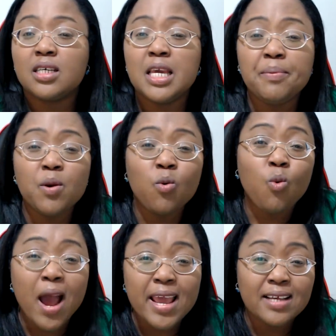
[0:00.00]
keeping
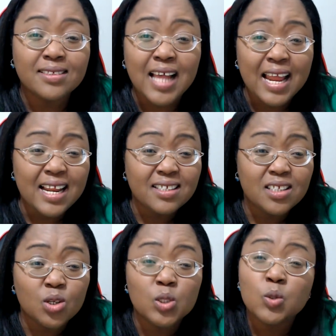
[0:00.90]
quiet, silence
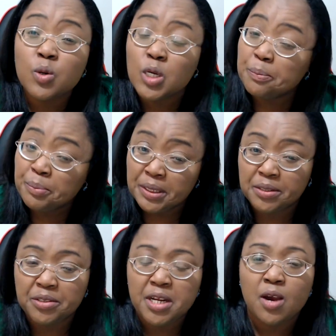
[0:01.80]
is also
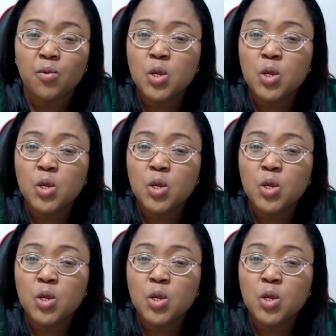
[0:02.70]
betrayal.